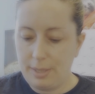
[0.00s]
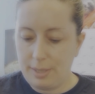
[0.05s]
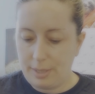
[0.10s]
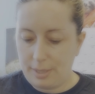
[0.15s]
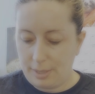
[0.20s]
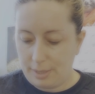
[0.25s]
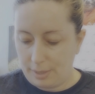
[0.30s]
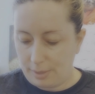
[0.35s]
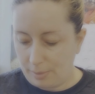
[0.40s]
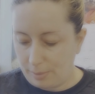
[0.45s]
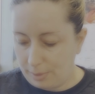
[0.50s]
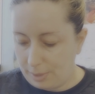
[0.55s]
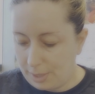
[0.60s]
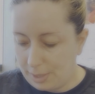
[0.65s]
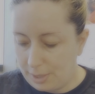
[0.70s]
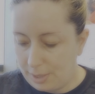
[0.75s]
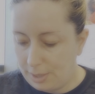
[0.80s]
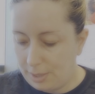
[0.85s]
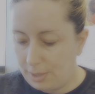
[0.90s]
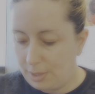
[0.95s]
So
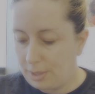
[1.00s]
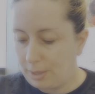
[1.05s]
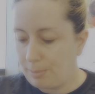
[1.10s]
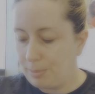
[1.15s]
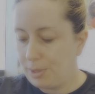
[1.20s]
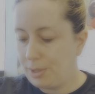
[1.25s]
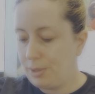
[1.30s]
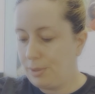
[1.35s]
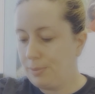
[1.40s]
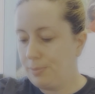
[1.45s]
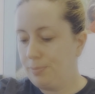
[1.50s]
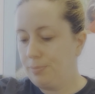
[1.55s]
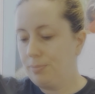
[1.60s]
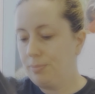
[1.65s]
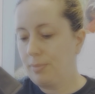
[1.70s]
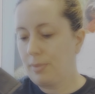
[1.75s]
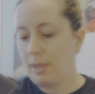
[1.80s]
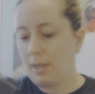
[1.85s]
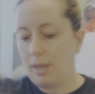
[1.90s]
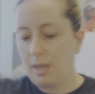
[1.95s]
this is the jumpsuit.
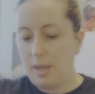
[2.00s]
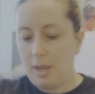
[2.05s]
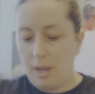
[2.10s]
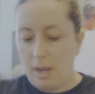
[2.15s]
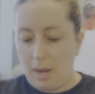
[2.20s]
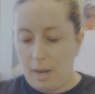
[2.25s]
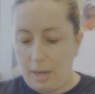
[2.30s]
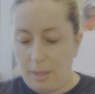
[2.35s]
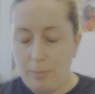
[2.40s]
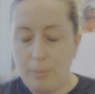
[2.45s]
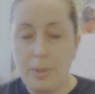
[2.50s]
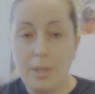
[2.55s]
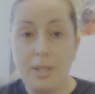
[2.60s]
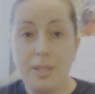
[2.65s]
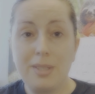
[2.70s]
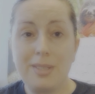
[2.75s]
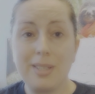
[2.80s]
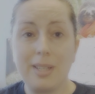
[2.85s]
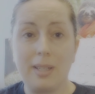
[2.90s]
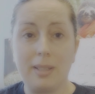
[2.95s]
I
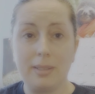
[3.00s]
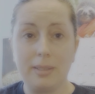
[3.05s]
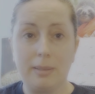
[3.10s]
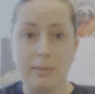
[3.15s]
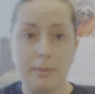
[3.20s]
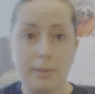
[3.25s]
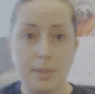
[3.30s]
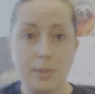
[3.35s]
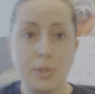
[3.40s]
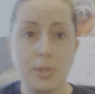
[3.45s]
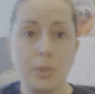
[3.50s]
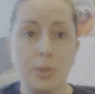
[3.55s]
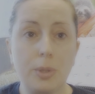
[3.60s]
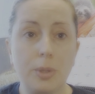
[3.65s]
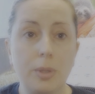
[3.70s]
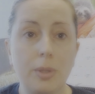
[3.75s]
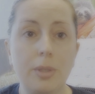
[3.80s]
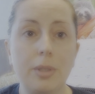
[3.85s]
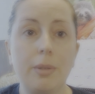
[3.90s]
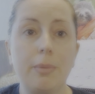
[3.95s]
was a little
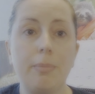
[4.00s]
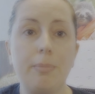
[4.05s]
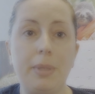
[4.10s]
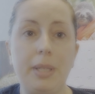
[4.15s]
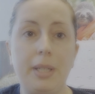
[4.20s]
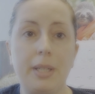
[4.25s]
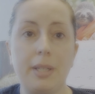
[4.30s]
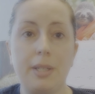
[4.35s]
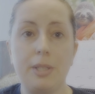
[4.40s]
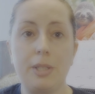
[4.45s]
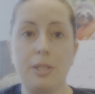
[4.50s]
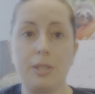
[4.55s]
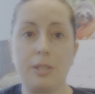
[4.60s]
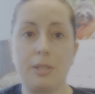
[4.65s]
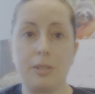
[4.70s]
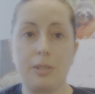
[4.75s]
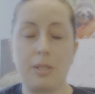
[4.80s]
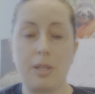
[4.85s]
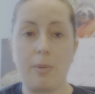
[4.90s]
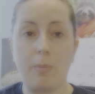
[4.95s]
concerned
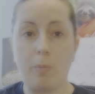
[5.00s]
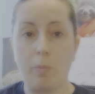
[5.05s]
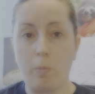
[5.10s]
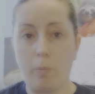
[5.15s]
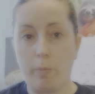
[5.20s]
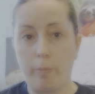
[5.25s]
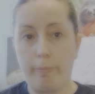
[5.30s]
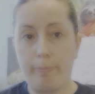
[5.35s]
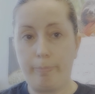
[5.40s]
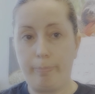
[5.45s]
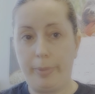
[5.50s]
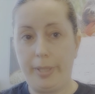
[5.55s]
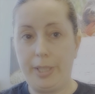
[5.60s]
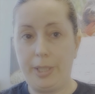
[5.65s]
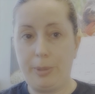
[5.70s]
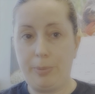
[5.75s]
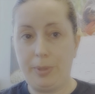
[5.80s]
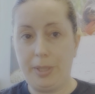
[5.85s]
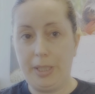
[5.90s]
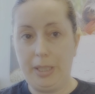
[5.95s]
because
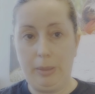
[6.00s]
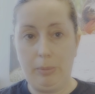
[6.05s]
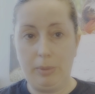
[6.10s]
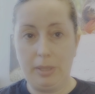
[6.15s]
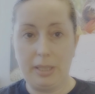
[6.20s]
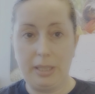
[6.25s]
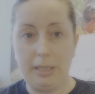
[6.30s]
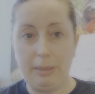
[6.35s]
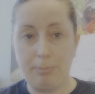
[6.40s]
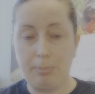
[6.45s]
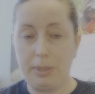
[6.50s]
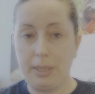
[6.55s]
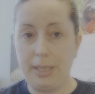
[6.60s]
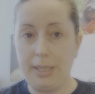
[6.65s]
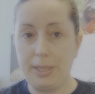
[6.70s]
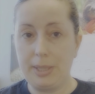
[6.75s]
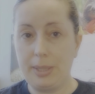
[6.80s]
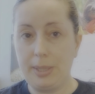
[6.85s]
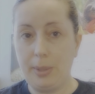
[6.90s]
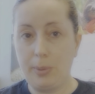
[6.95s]
between when I
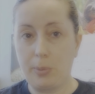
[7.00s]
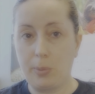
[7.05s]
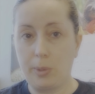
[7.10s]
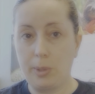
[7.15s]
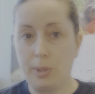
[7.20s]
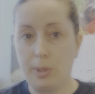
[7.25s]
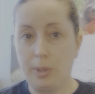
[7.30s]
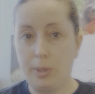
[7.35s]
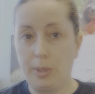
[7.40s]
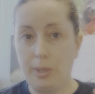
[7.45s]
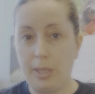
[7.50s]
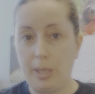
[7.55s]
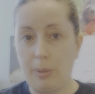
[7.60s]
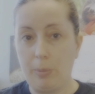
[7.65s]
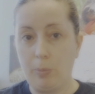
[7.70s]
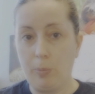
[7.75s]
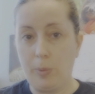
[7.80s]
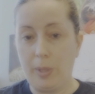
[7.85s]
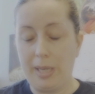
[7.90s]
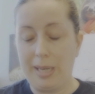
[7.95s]
placed the order
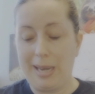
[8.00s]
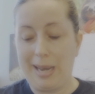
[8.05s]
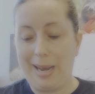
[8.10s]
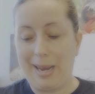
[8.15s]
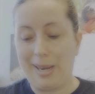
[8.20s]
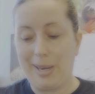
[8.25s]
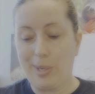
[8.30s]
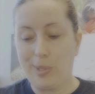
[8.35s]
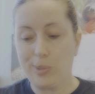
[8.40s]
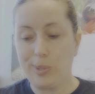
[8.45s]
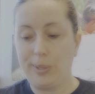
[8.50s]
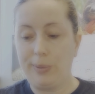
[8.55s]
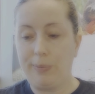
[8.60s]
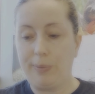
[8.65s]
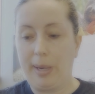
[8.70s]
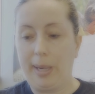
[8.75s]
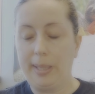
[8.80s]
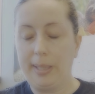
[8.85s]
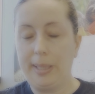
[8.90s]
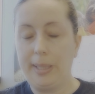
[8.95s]
and when it actually
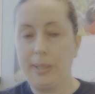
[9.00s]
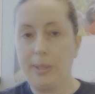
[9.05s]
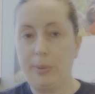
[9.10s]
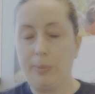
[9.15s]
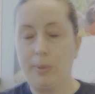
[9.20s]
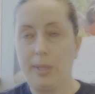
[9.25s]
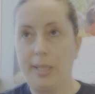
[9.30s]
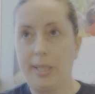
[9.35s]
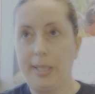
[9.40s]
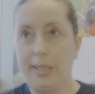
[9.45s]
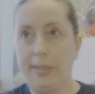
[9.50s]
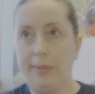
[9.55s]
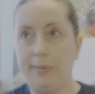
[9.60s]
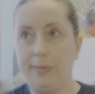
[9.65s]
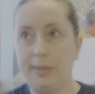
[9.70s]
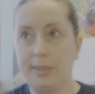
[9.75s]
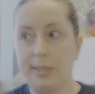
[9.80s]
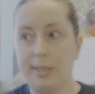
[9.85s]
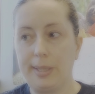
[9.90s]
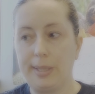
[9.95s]
finally
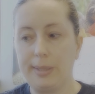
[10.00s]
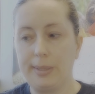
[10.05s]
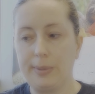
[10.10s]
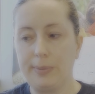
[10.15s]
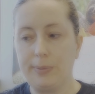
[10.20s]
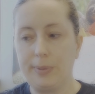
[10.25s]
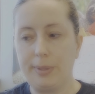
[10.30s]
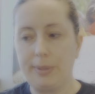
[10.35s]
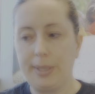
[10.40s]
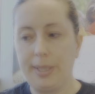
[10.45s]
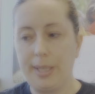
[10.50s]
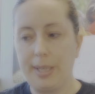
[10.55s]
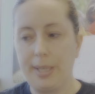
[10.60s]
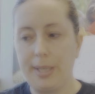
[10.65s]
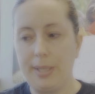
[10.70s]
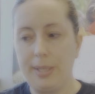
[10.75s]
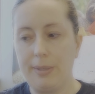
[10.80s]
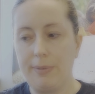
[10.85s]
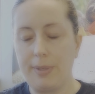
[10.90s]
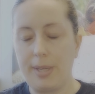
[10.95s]
arrived at the very
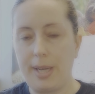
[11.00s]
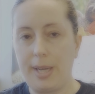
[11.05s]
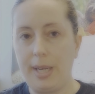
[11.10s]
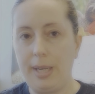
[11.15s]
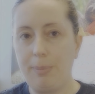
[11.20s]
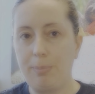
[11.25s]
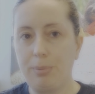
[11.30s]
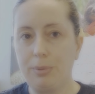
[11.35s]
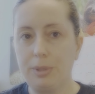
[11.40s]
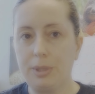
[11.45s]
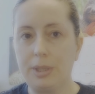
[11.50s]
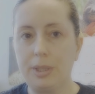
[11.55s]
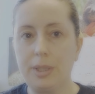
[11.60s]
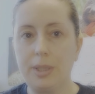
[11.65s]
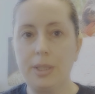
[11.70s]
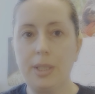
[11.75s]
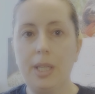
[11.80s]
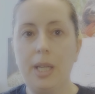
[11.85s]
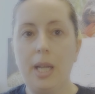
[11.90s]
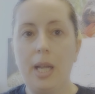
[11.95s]
end of
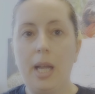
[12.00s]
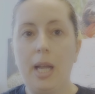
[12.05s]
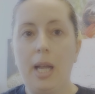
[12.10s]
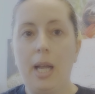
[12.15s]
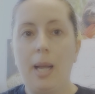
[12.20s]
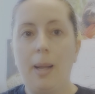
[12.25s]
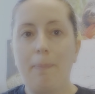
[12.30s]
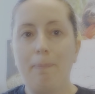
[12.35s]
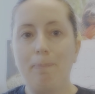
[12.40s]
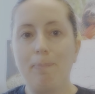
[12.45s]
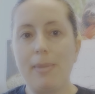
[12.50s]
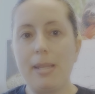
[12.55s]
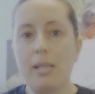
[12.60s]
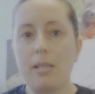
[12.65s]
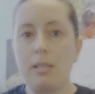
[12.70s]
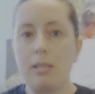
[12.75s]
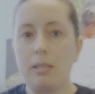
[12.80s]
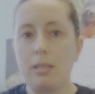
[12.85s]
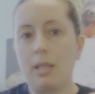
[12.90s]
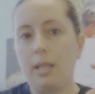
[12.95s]
April,
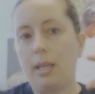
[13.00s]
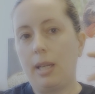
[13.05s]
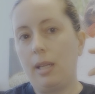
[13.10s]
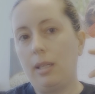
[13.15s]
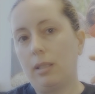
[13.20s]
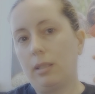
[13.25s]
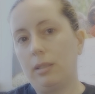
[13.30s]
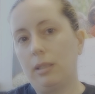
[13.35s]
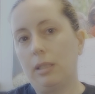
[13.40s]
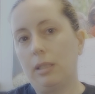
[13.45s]
I gained